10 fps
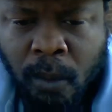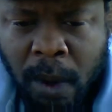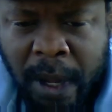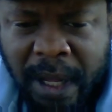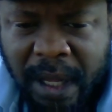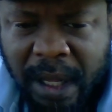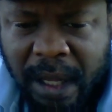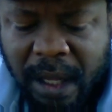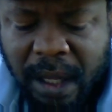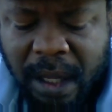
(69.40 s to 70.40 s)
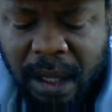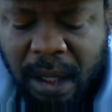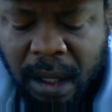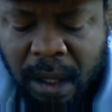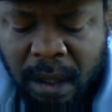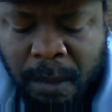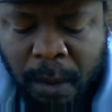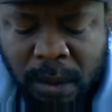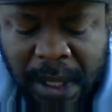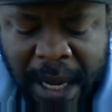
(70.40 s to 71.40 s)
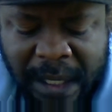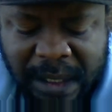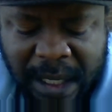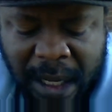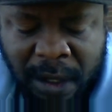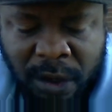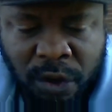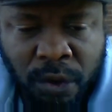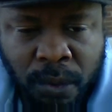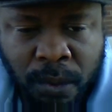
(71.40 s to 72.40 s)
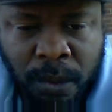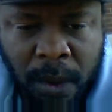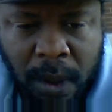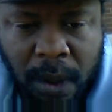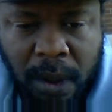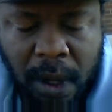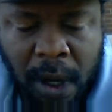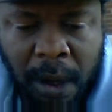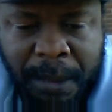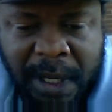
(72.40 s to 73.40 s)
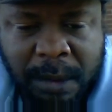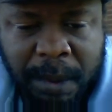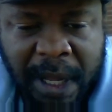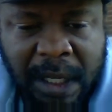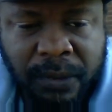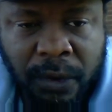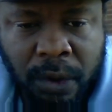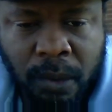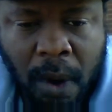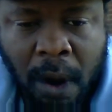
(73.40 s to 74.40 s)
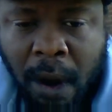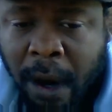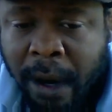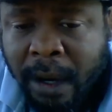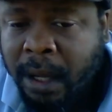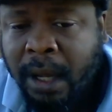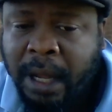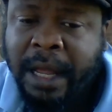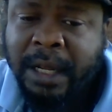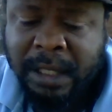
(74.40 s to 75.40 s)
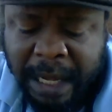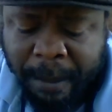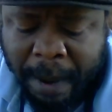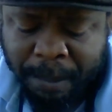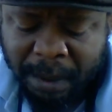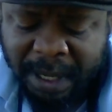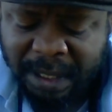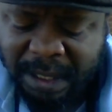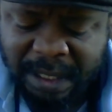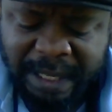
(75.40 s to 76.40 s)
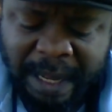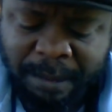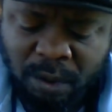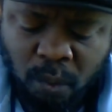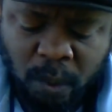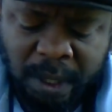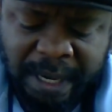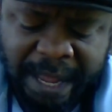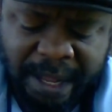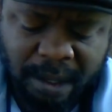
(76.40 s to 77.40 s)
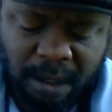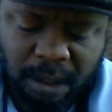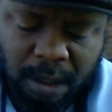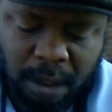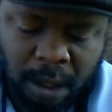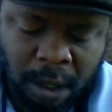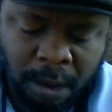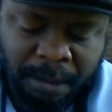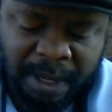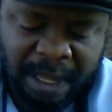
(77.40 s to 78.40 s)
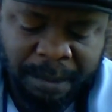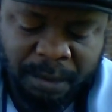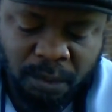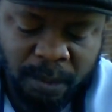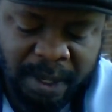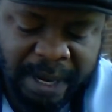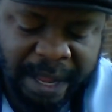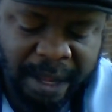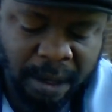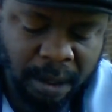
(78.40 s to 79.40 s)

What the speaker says: what the Most High is telling you his plans for you are, and it's not my place to stand between that, get in between that.